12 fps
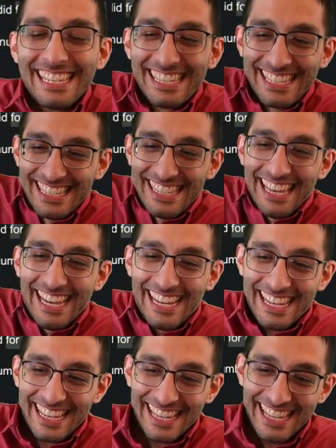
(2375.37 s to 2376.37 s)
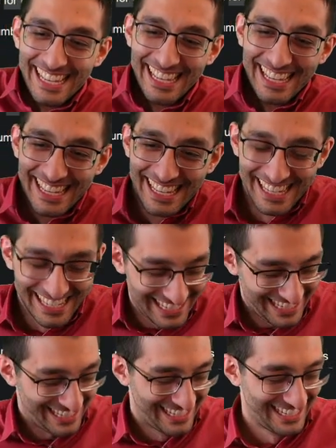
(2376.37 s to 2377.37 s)
Yeah.
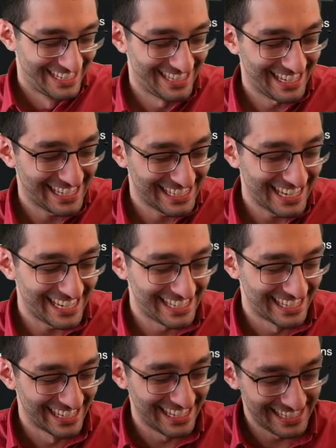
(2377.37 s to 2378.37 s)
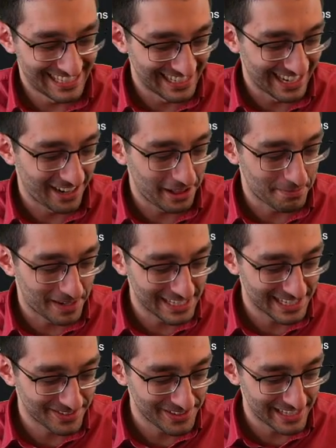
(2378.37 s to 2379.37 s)
Like I said, it's entirely
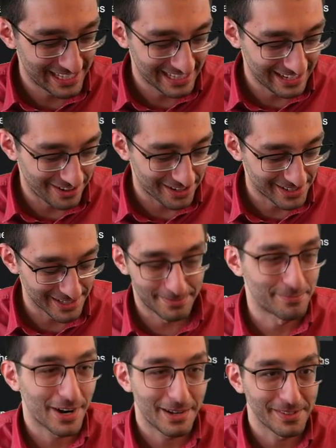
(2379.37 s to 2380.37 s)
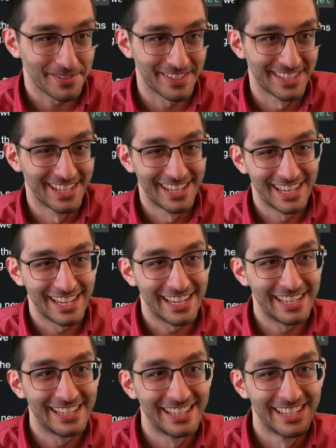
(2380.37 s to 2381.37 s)
possible that there are just problems
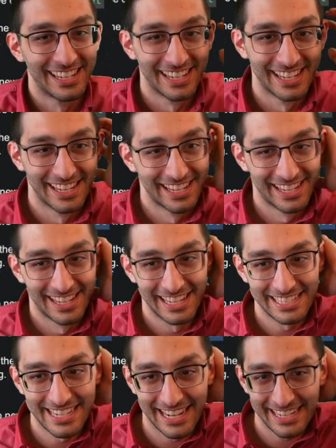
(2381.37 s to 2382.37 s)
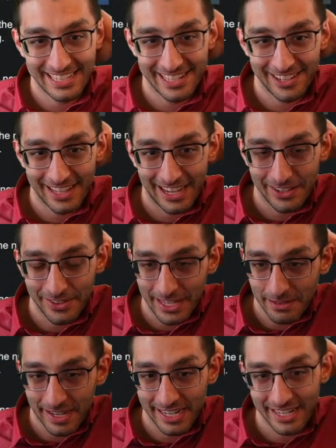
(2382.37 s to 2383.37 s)
and it's not necessarily how you think
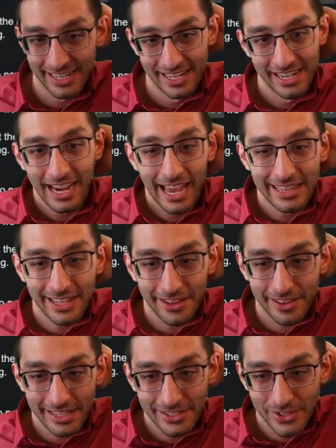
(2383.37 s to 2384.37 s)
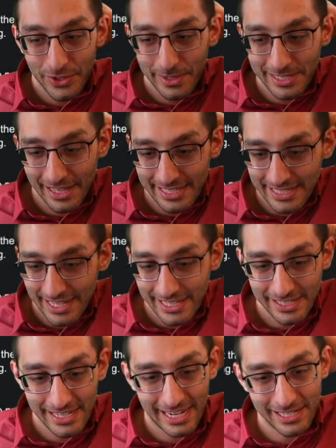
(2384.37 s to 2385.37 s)
about it. And the other thing too is, let's say,
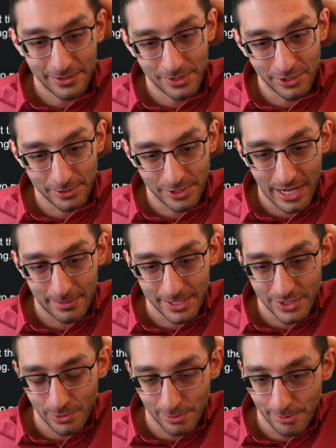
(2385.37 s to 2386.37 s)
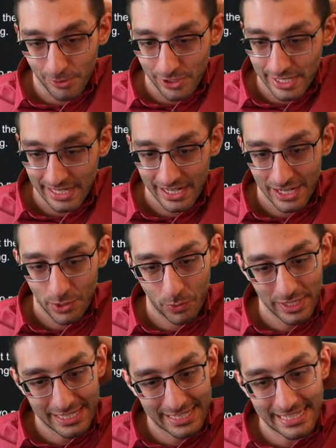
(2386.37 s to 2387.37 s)
yeah, your job is super boring. Would
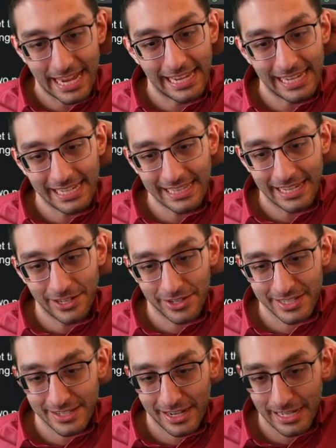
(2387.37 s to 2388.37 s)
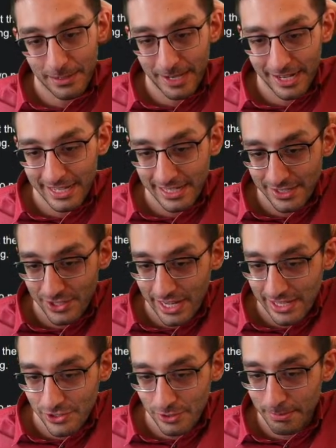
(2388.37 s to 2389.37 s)
saying that you're excited about it change
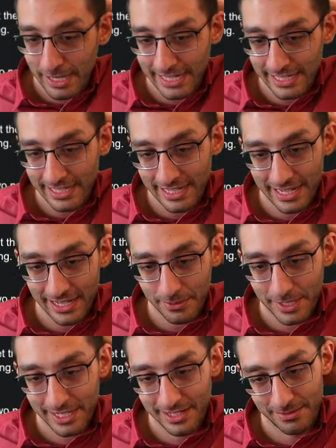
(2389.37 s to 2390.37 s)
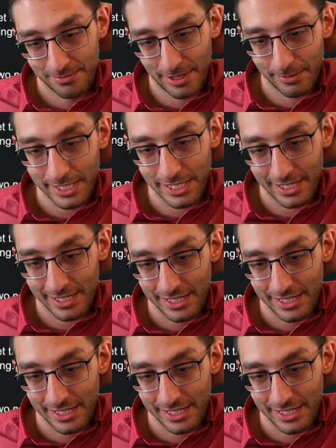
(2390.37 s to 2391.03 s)
your mind in any way? Probably not.